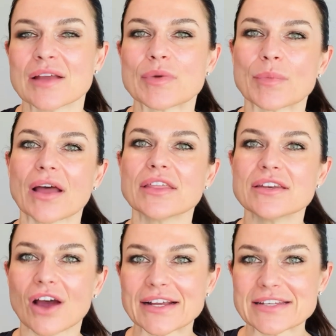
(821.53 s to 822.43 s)
But by the
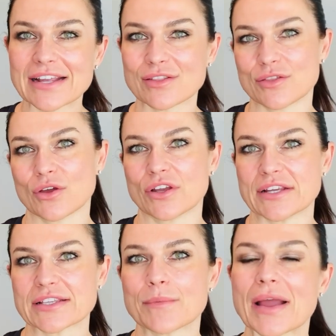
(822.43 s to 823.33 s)

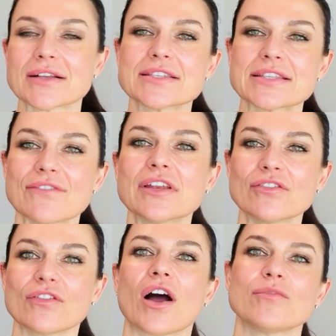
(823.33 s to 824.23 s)
1930s, about
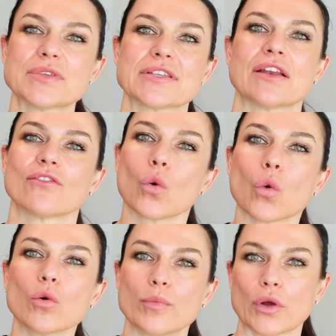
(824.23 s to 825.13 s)
75% of
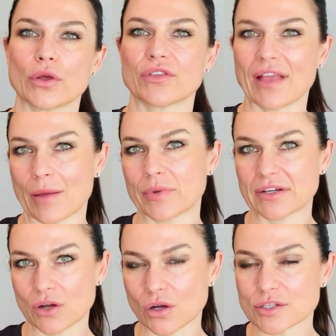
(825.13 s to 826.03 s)
all births happen
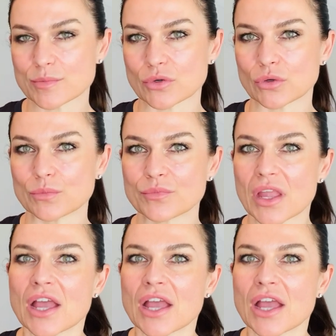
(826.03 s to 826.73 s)
in hospital.